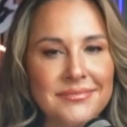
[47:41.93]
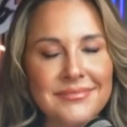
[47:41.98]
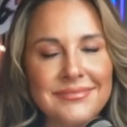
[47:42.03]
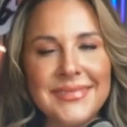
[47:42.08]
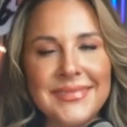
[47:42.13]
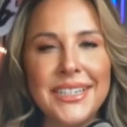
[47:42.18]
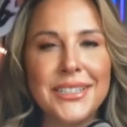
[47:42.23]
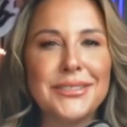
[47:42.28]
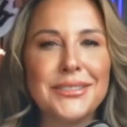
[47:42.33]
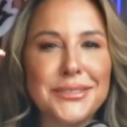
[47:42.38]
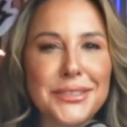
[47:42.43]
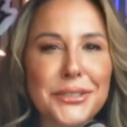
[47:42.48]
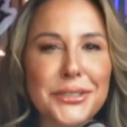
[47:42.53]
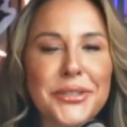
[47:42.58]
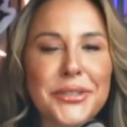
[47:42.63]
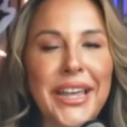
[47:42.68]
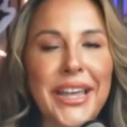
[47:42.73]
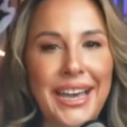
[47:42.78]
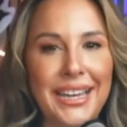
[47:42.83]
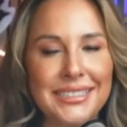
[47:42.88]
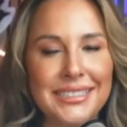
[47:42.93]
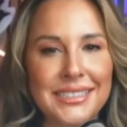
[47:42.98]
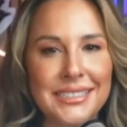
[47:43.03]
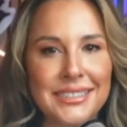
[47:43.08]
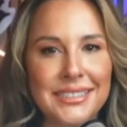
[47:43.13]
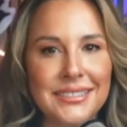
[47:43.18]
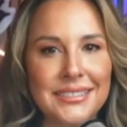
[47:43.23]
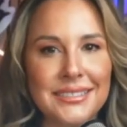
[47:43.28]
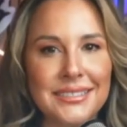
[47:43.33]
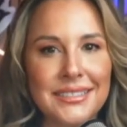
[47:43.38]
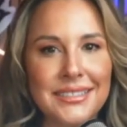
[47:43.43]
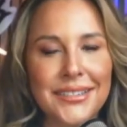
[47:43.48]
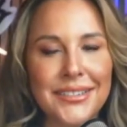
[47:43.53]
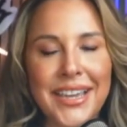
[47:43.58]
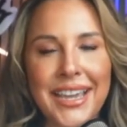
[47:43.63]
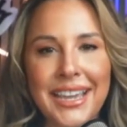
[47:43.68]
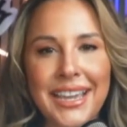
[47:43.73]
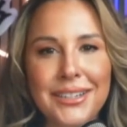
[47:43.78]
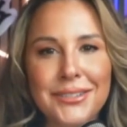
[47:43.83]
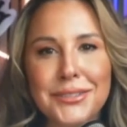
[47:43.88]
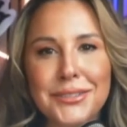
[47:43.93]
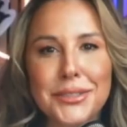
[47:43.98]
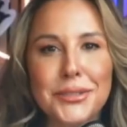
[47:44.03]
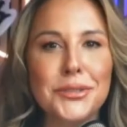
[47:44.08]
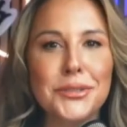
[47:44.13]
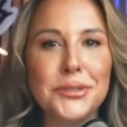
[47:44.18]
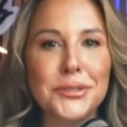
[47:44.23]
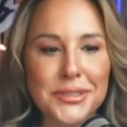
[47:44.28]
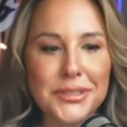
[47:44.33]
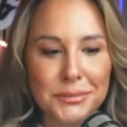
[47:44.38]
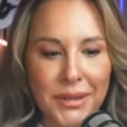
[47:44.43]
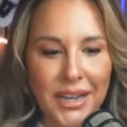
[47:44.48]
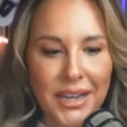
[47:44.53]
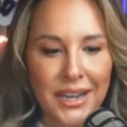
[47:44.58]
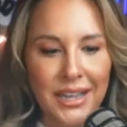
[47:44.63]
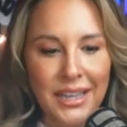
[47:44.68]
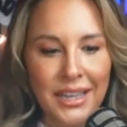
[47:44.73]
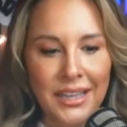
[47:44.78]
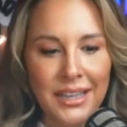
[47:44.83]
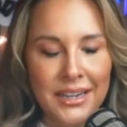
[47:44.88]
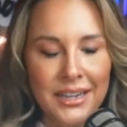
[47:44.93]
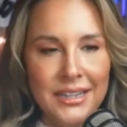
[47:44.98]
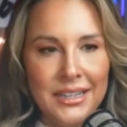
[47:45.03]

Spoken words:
I don't do that. Okay. I don't use my